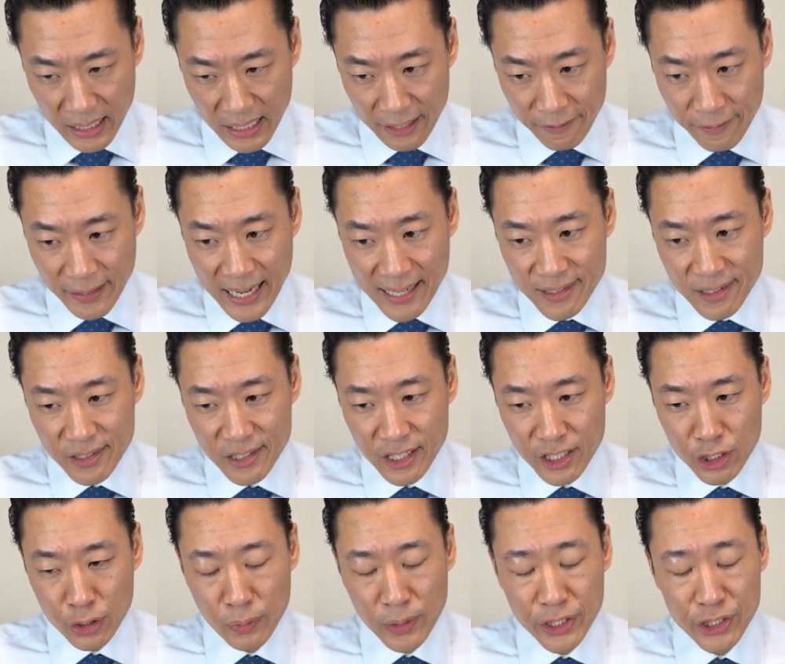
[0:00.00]
If that's a
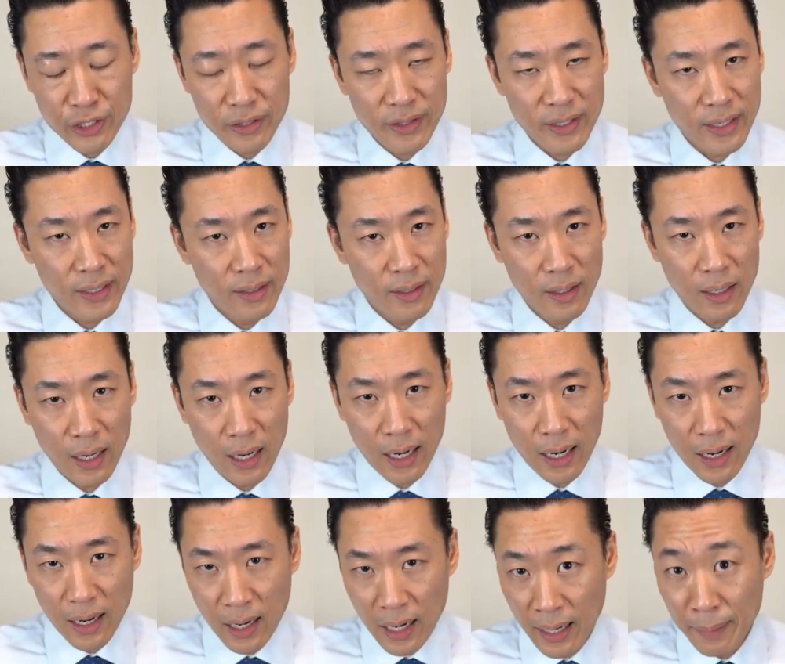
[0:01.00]
situation, then
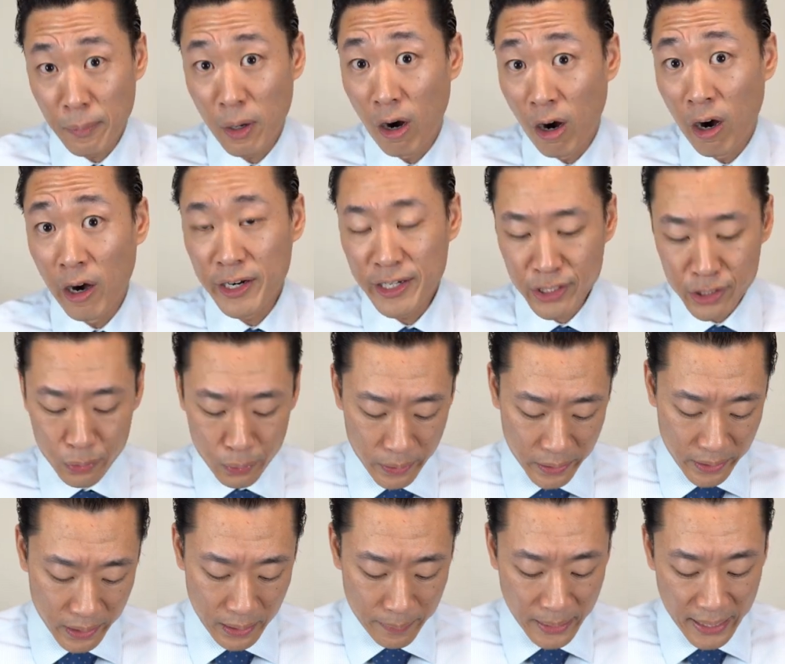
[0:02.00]
I'm honest
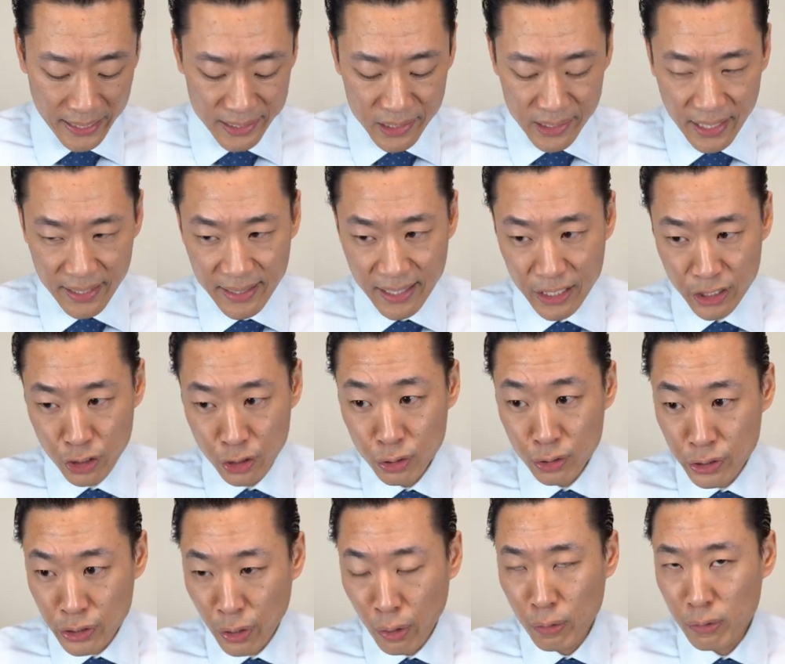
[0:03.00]
with them. I say that
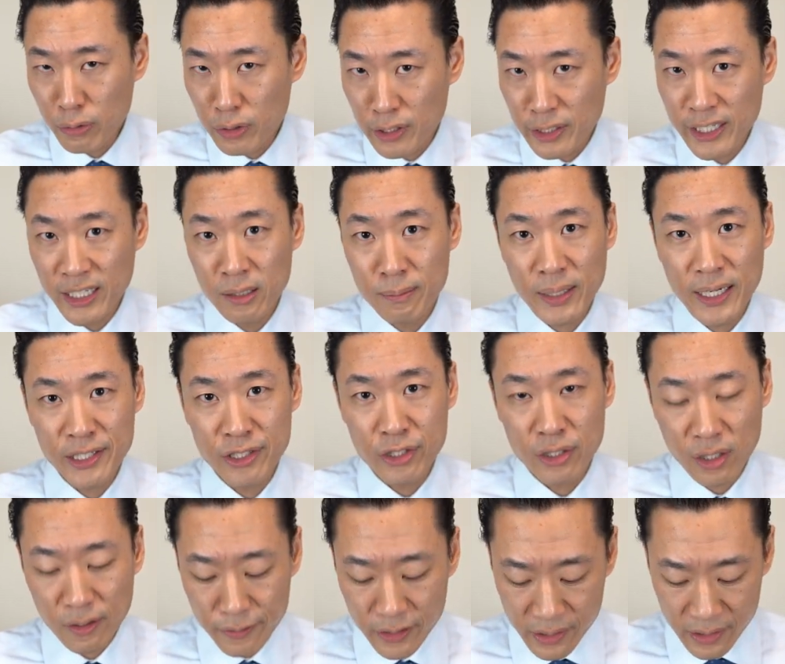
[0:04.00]
you don't need my
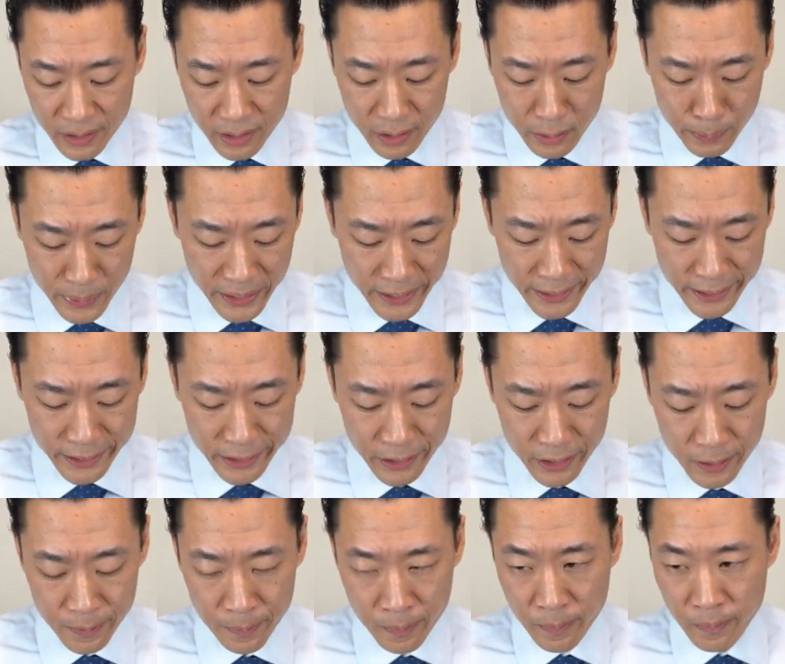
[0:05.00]
services because